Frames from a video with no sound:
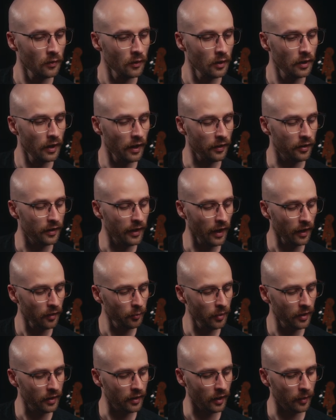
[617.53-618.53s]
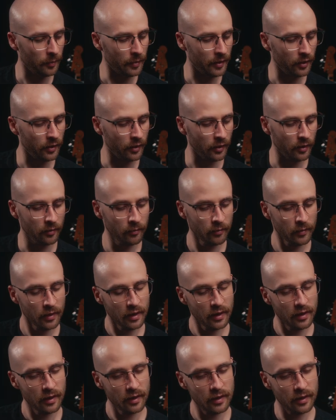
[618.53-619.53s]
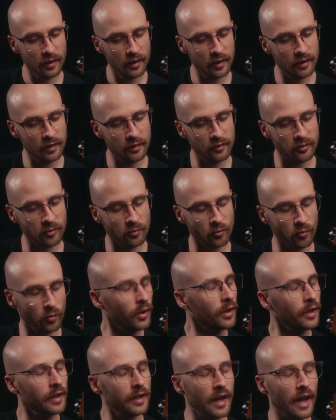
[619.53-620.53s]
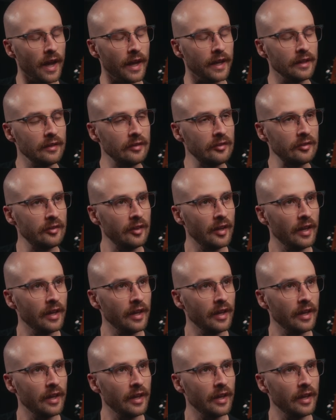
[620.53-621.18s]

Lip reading: Yeah, the neck pickup here is really nice.